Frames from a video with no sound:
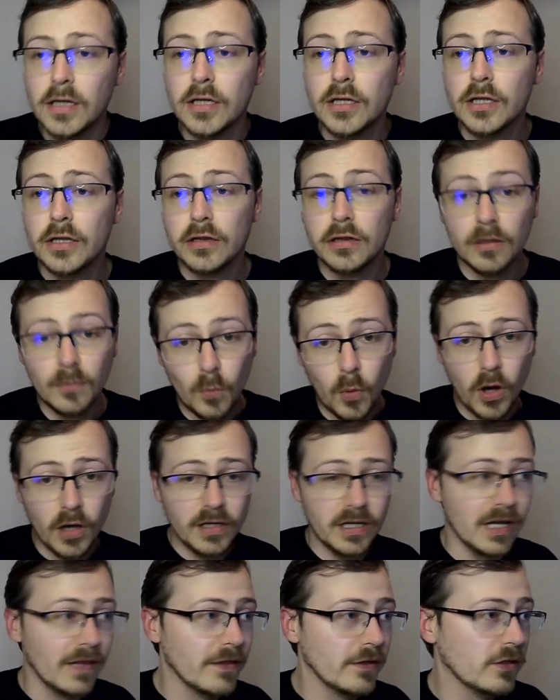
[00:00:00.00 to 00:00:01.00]
Someone
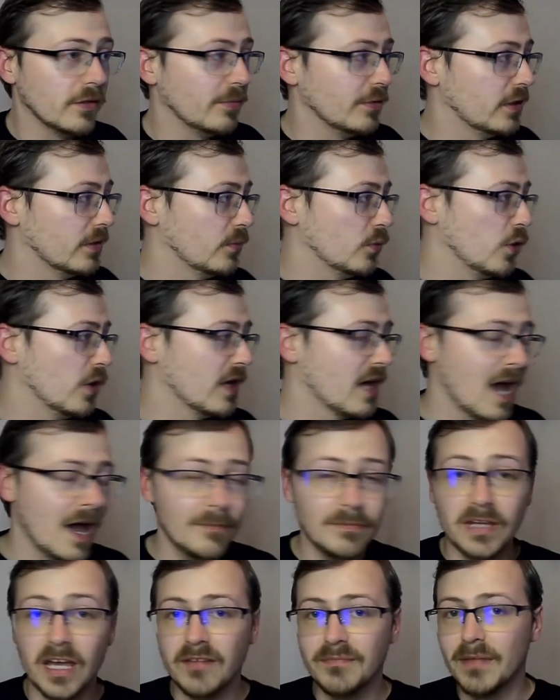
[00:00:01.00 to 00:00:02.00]
in the W W E camp,
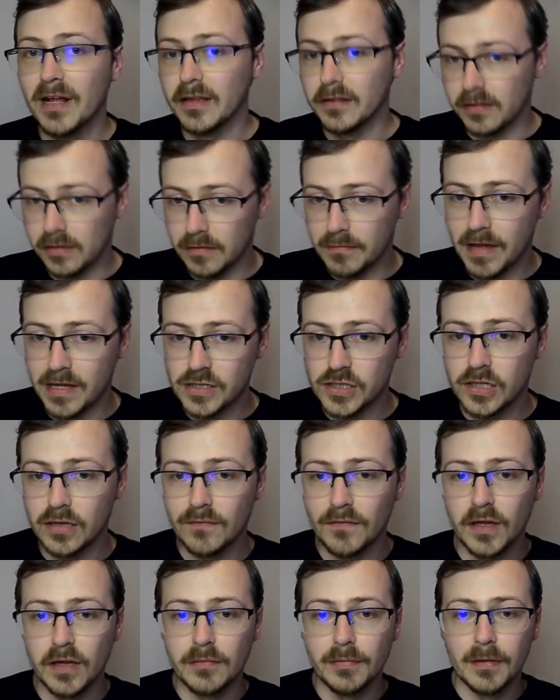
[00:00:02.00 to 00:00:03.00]
Dave Meltzer mentions
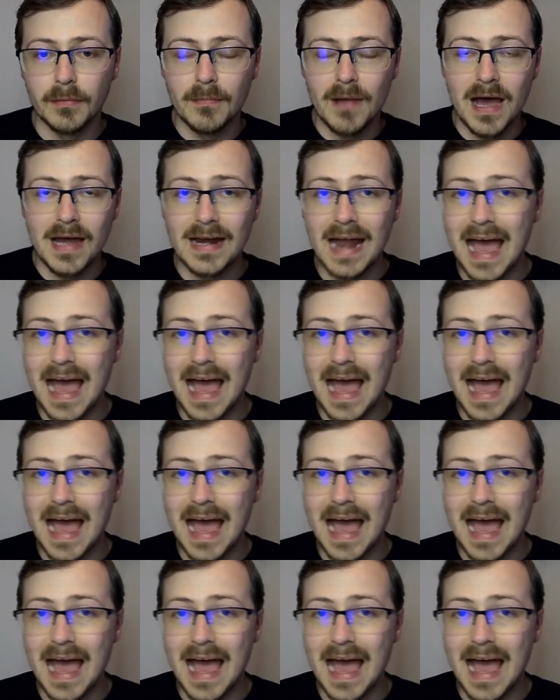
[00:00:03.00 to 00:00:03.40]
Vince McMahon,